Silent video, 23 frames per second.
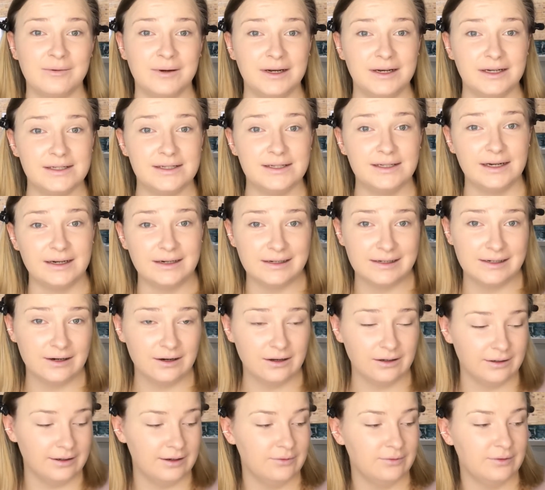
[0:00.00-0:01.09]
I'm going to set it
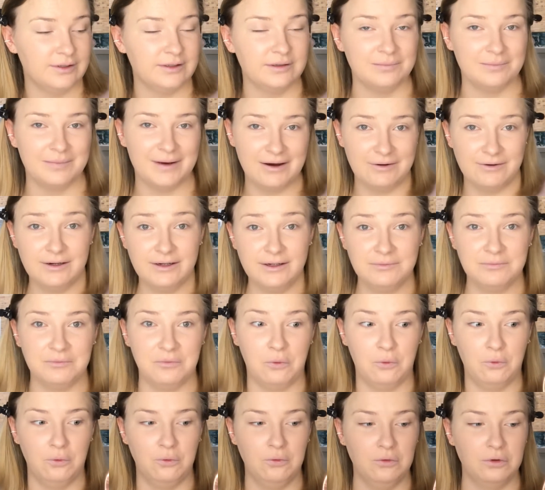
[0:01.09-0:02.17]
all in with some powder.
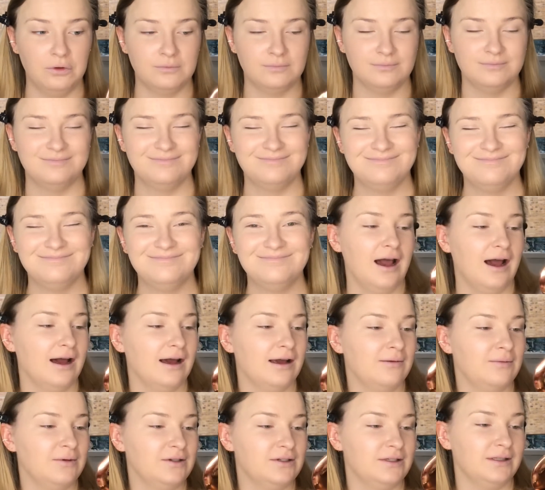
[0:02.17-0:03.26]

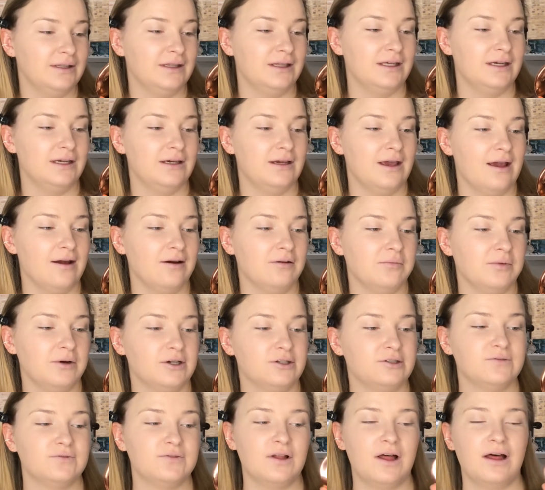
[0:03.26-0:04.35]
I'm using the
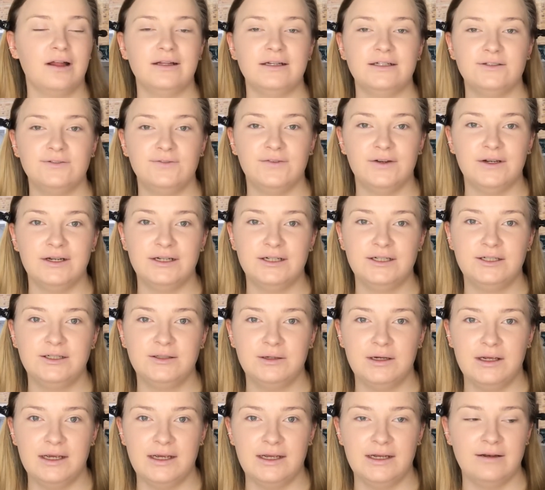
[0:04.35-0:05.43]
Airbrush Flawless Finish
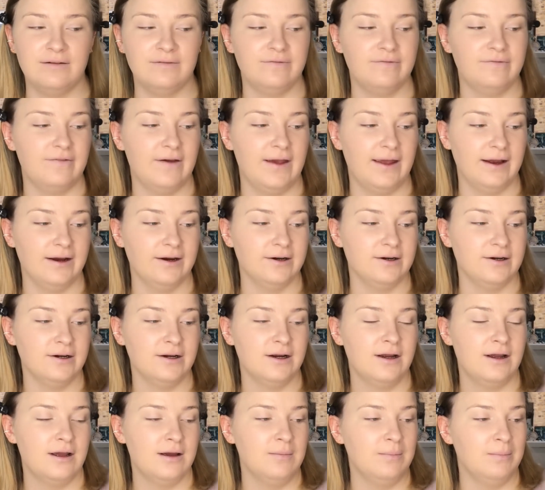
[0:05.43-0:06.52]
in Fair
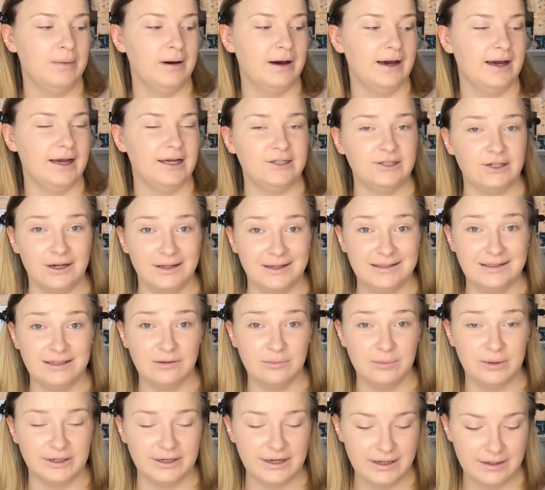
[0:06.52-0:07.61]
by Charlotte
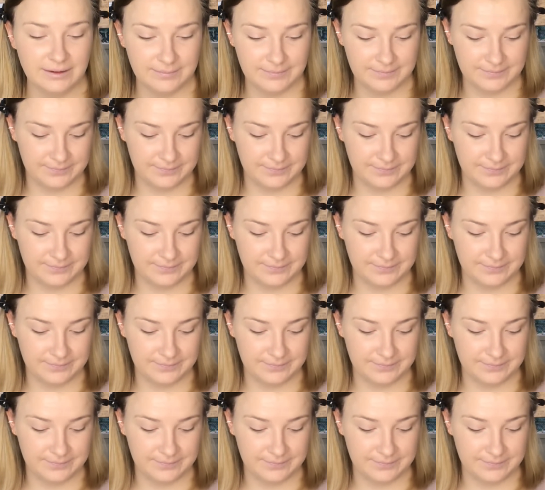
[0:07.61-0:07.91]
Tilbury.